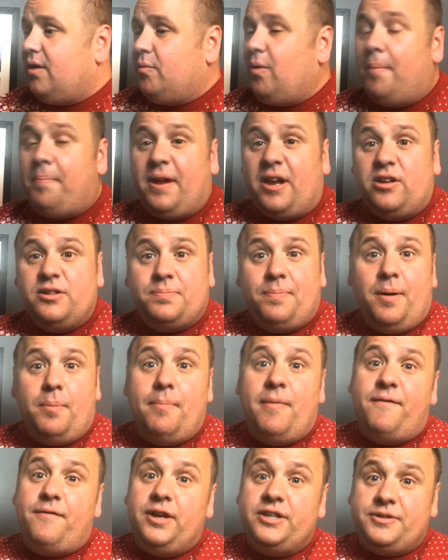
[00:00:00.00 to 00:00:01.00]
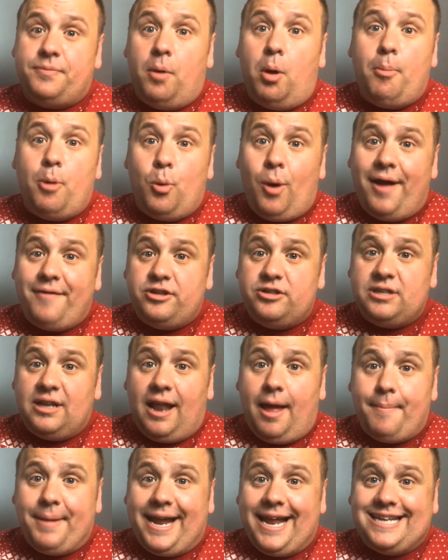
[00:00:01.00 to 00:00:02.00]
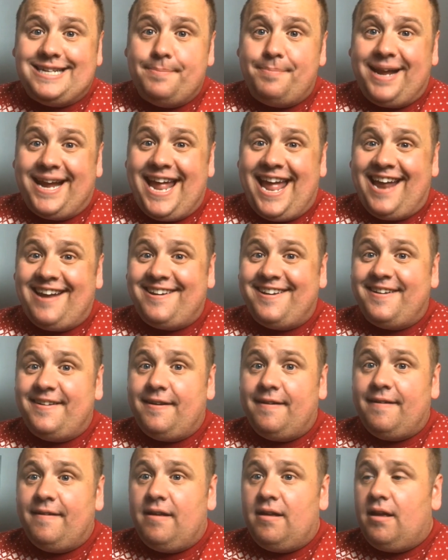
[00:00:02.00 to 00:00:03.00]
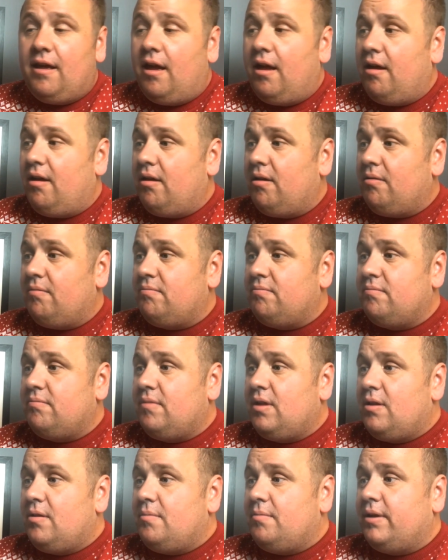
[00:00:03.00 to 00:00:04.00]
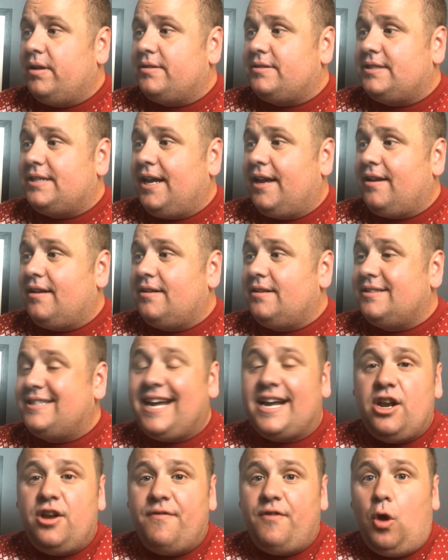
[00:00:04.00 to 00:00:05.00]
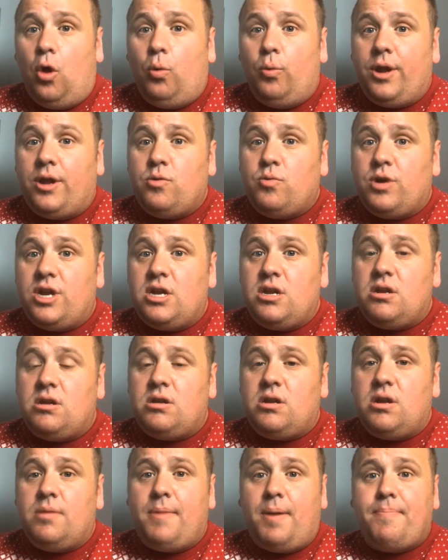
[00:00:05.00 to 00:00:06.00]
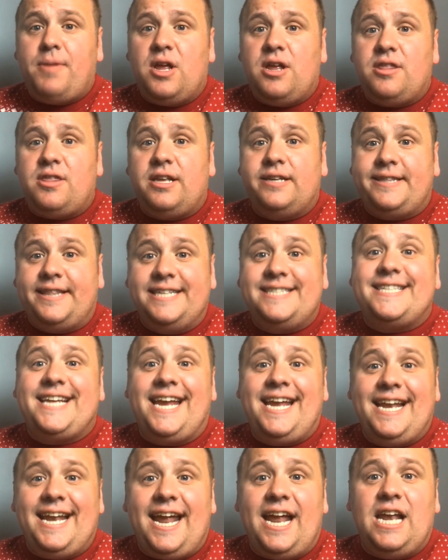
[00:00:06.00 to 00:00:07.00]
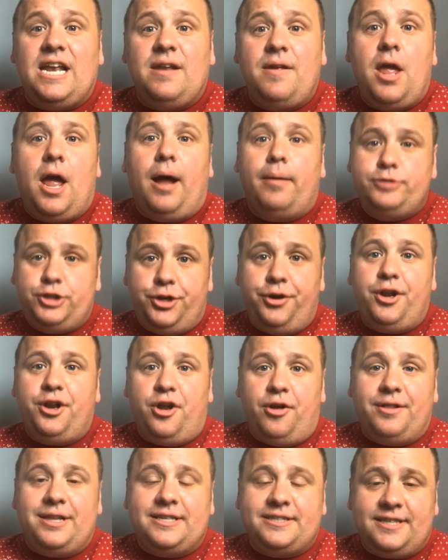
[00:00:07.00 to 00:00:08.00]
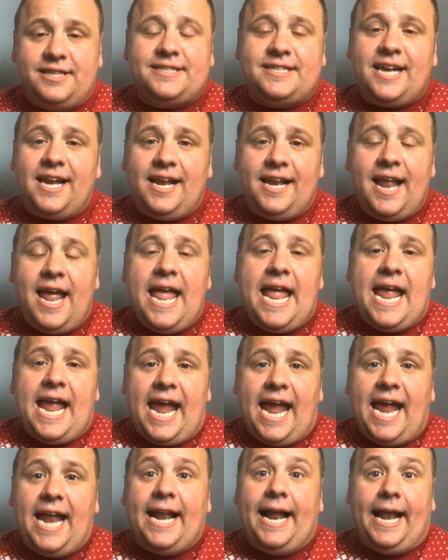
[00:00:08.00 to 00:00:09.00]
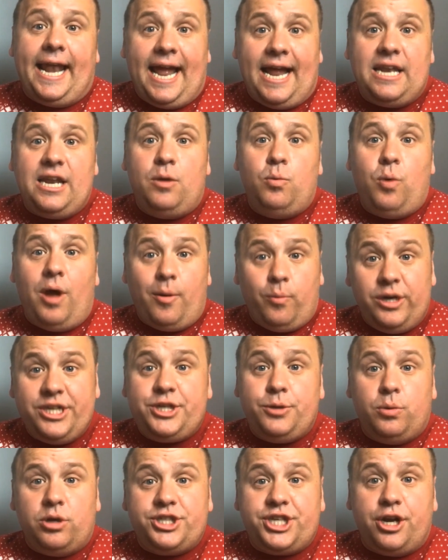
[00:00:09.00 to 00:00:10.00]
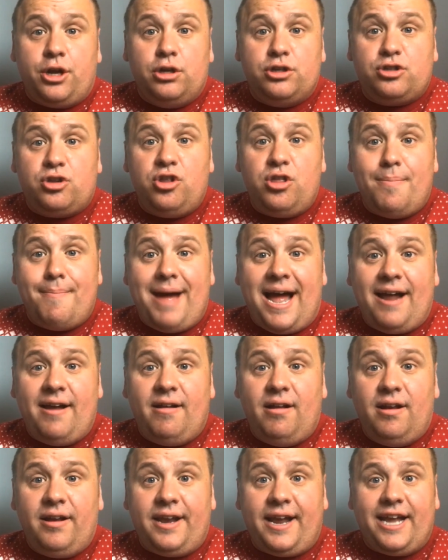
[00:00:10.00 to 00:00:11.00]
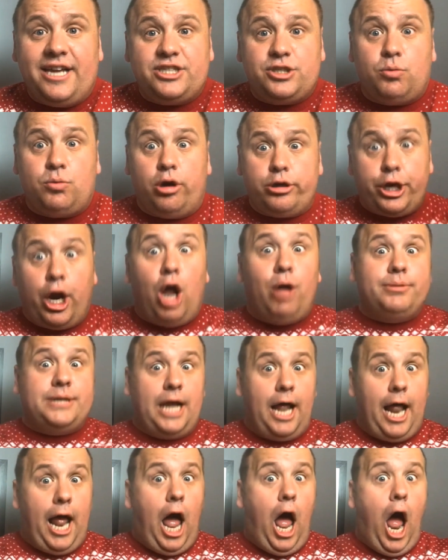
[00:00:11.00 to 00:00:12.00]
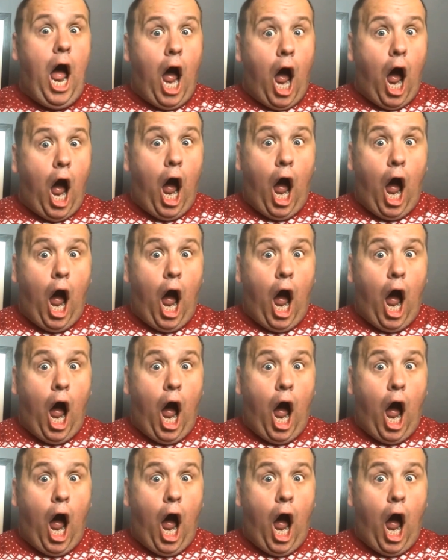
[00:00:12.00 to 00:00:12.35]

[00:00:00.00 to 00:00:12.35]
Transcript: because first of all, my wife doesn't like me getting big-headed. But second of all, you remember the scene in, I'm sure you know this, the scene in Aladdin where Wishy-Washy goes through the mangle and he gets squashed and comes out.